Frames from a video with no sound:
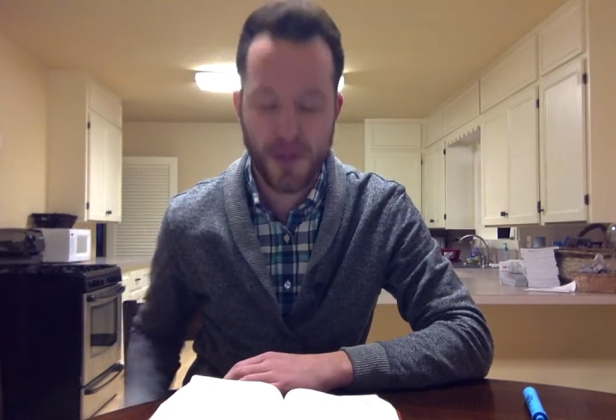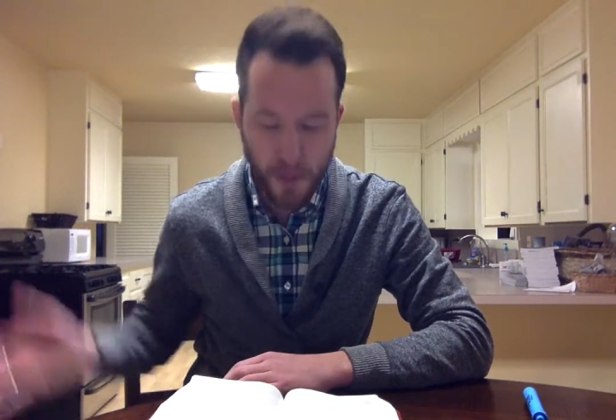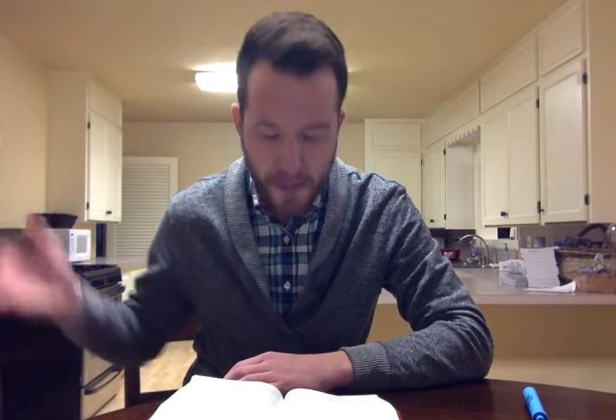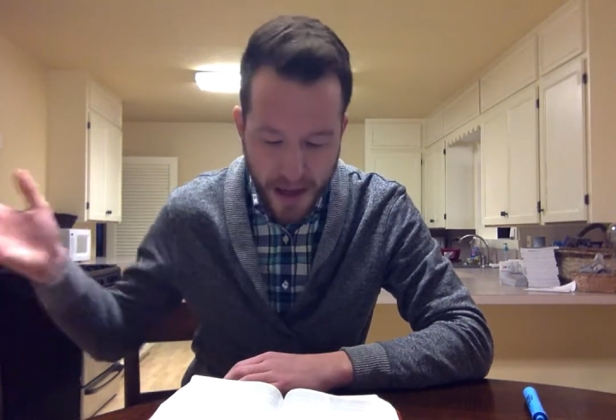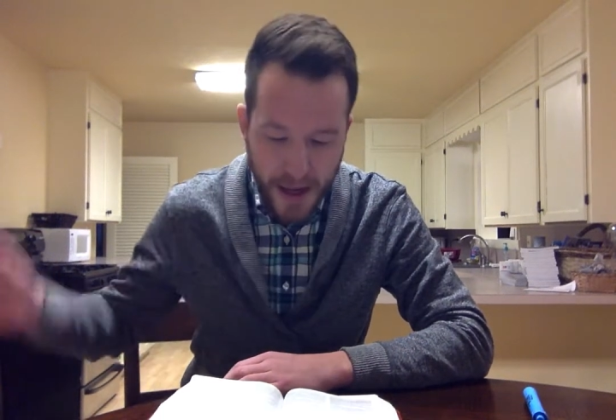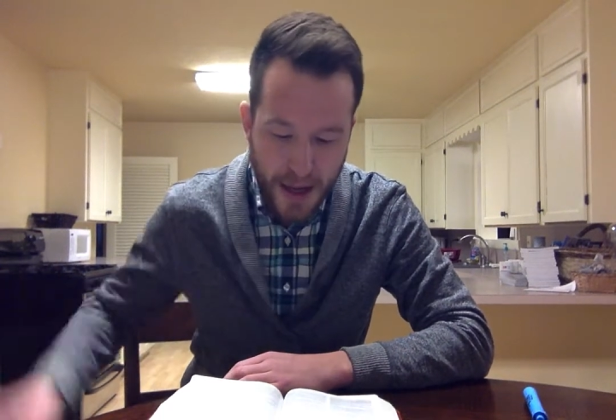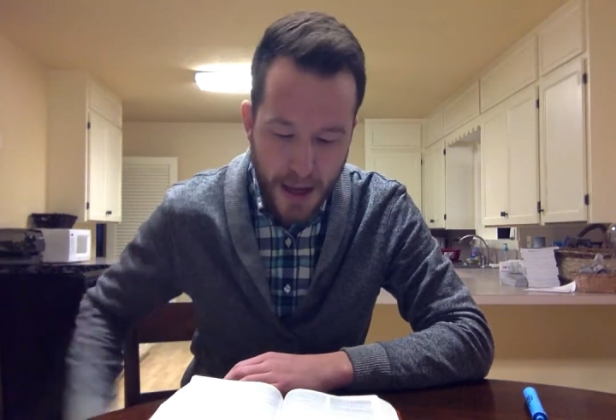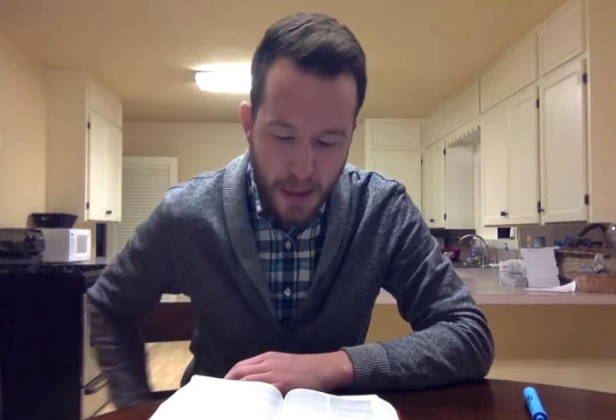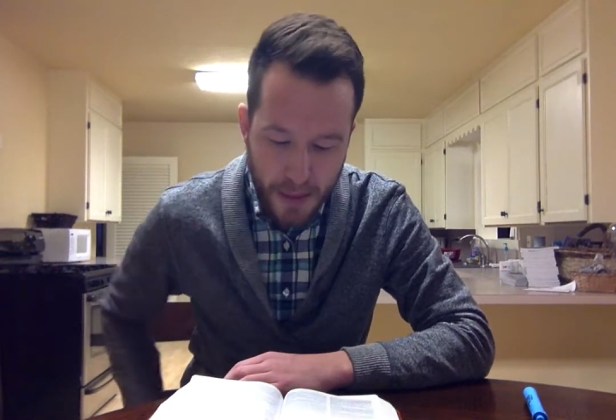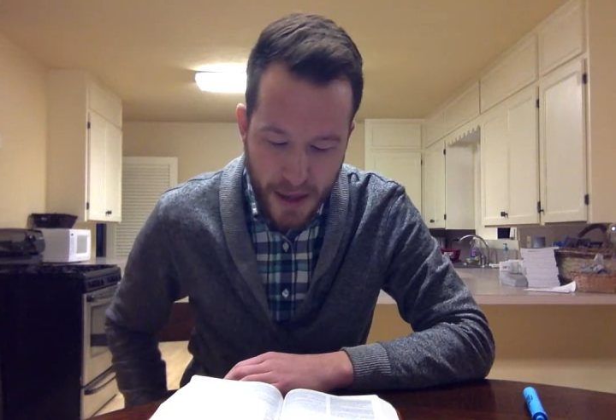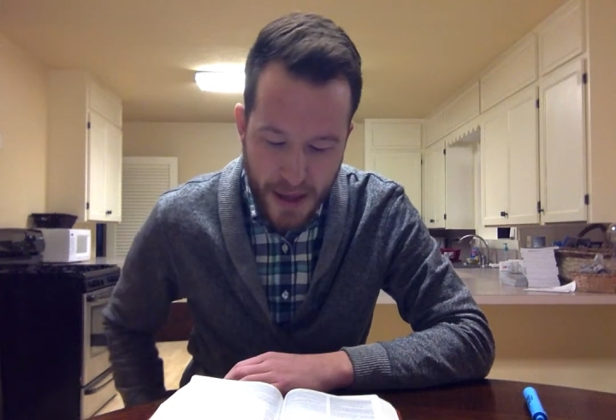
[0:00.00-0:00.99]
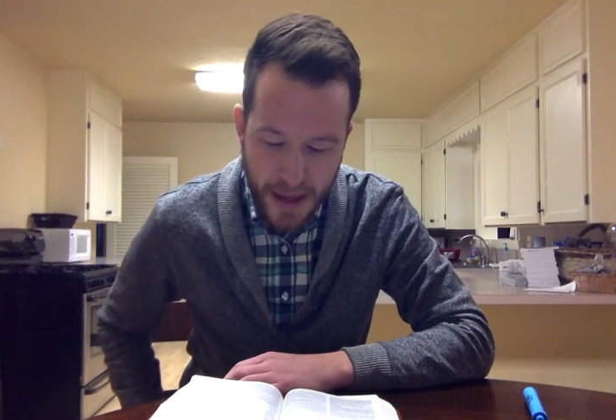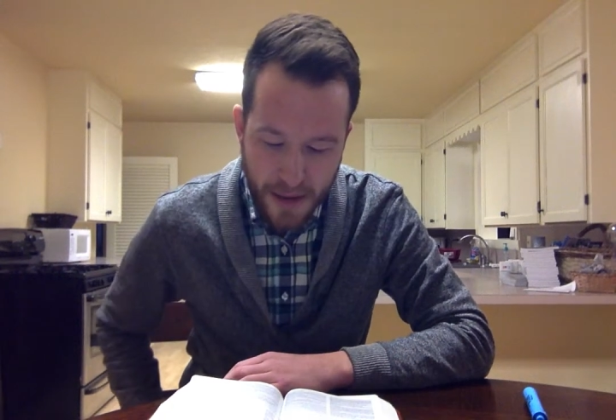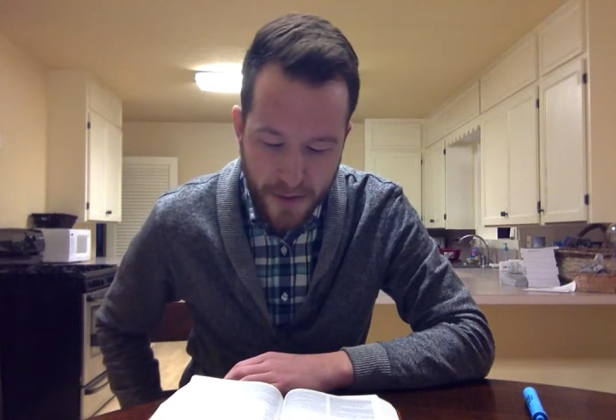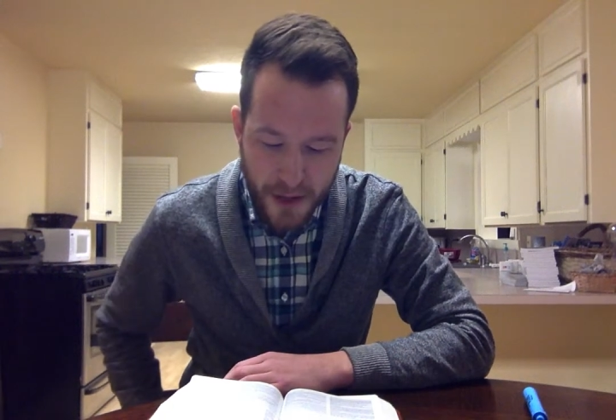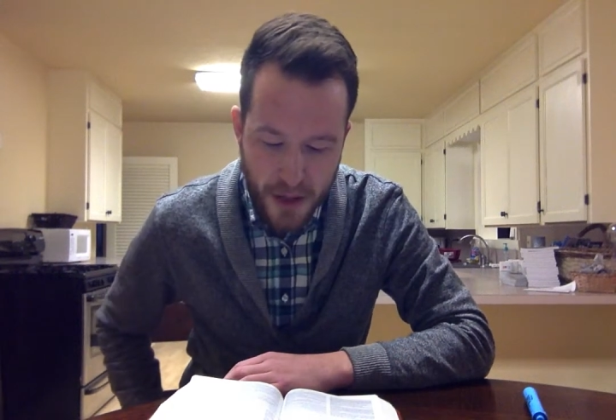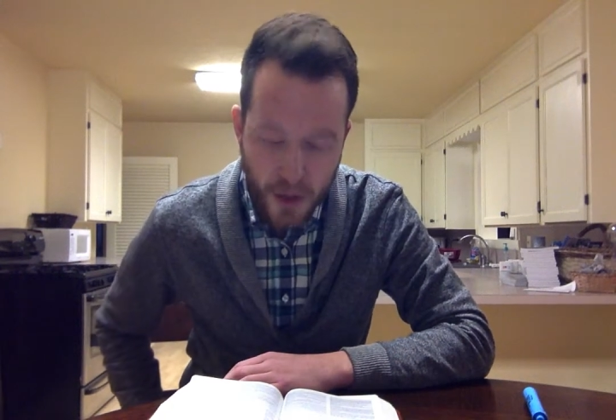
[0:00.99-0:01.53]
So picking it up in
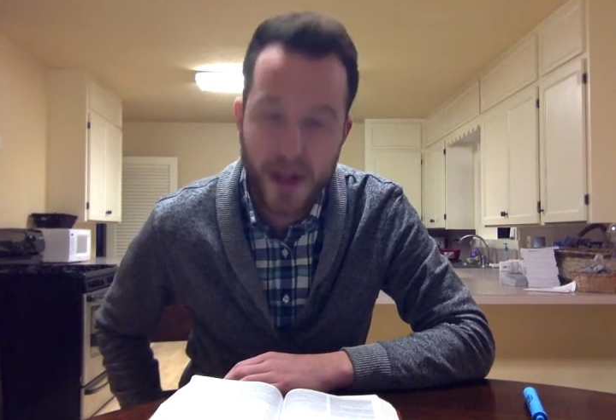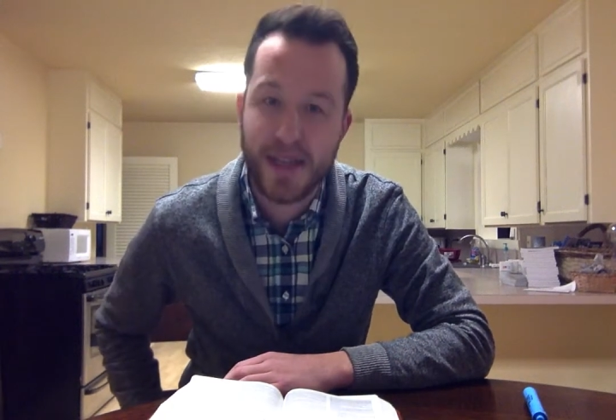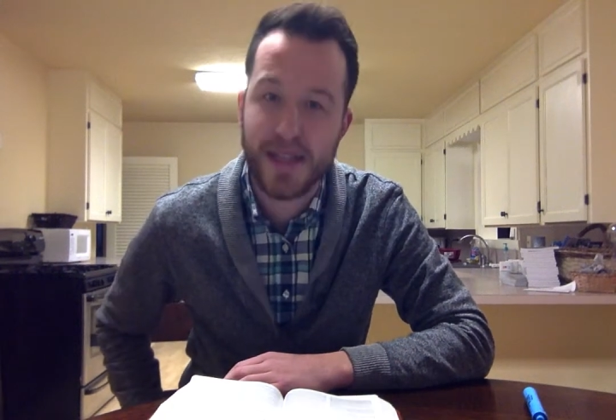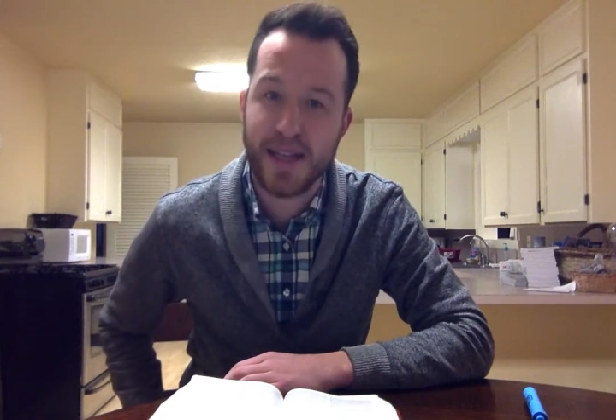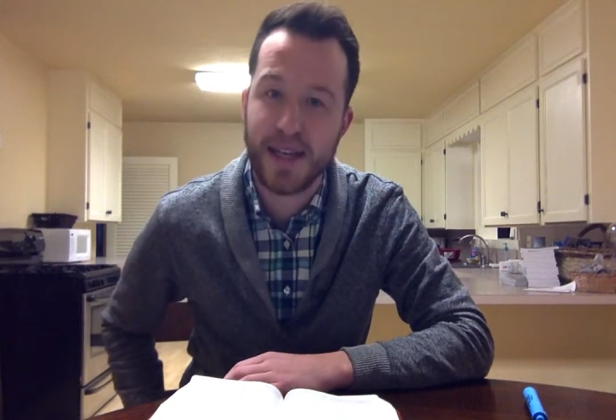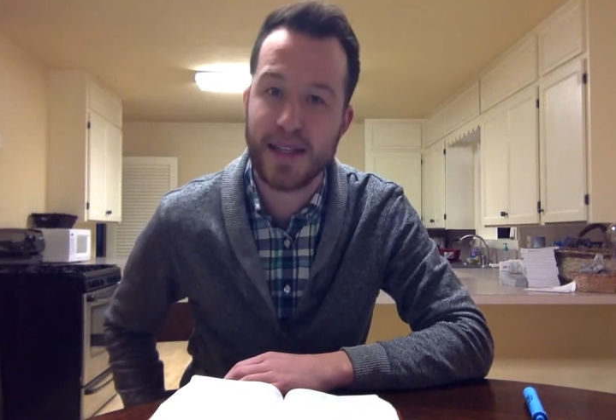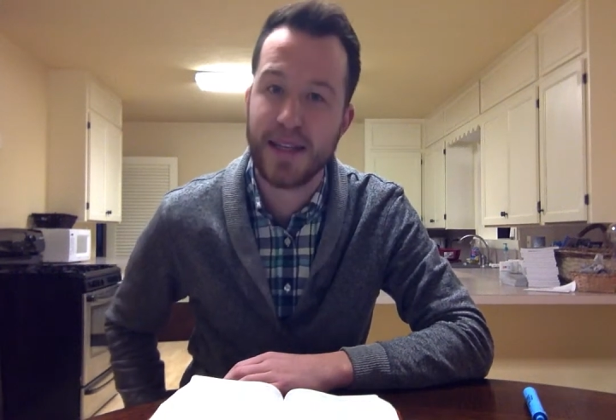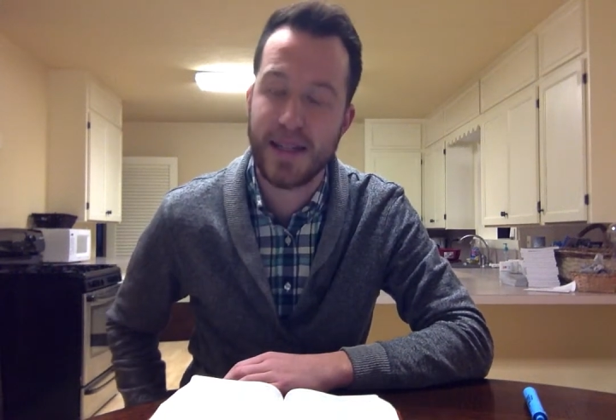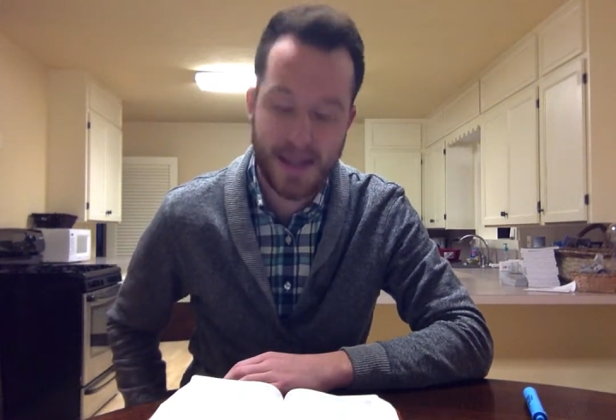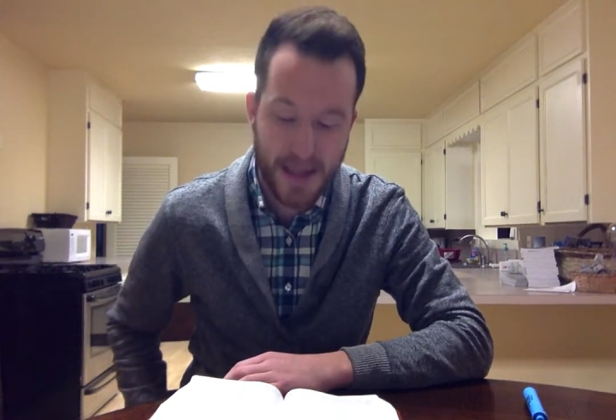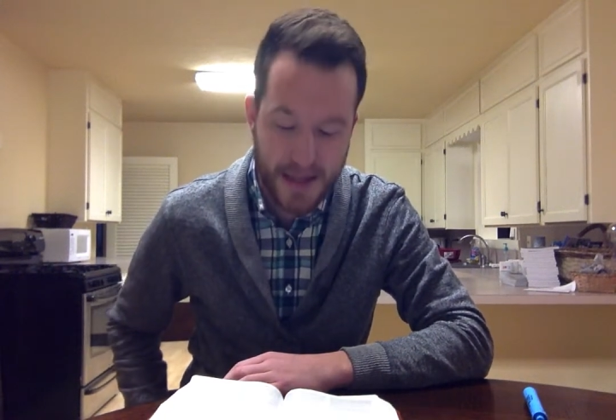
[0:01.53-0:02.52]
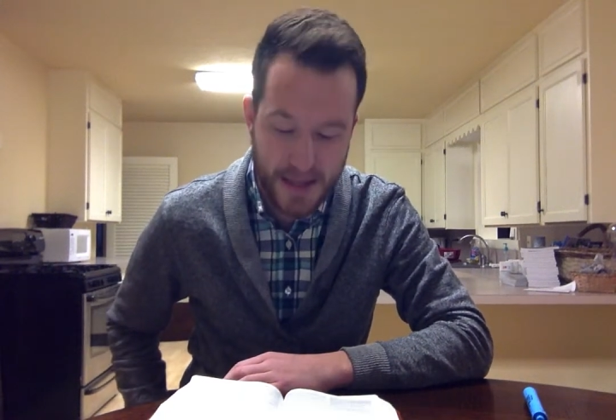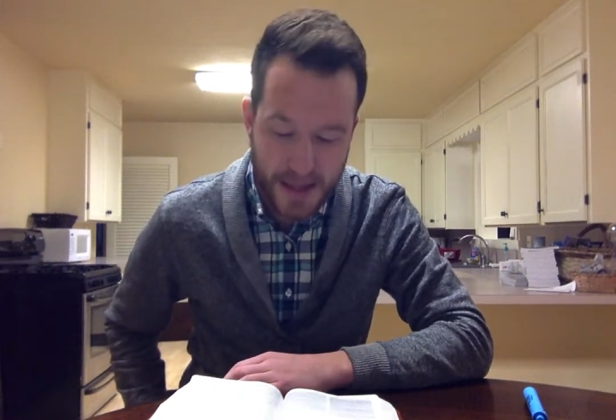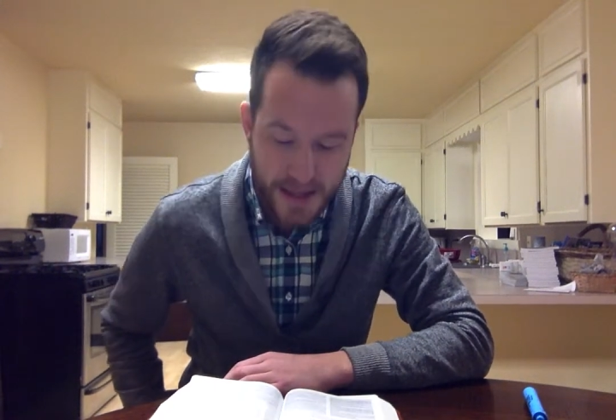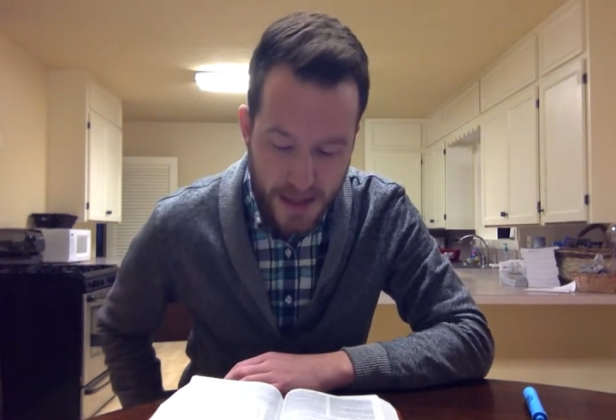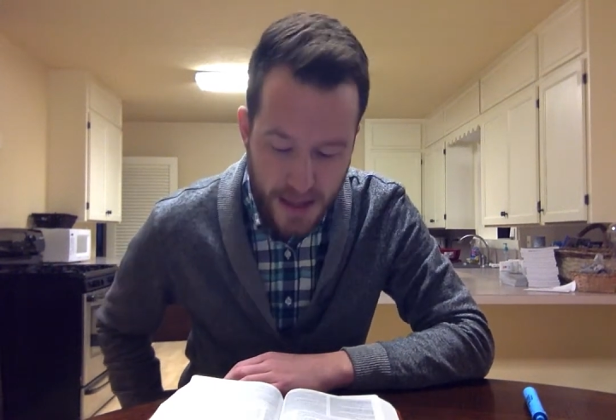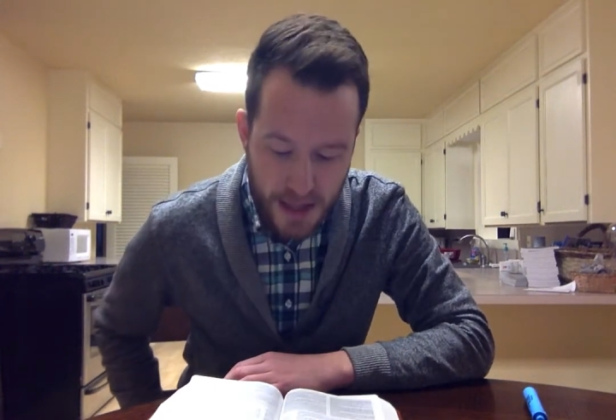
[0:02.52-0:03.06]
verse 26, and it says
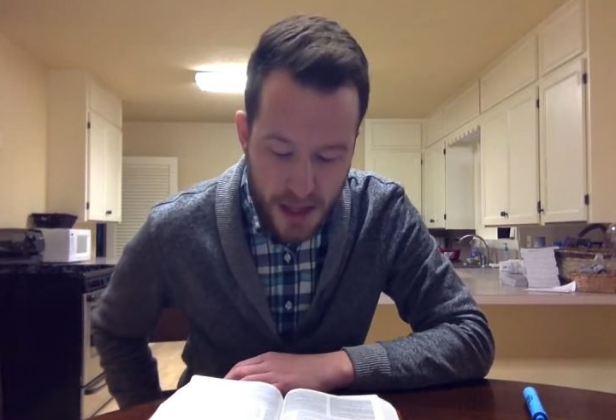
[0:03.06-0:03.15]
this.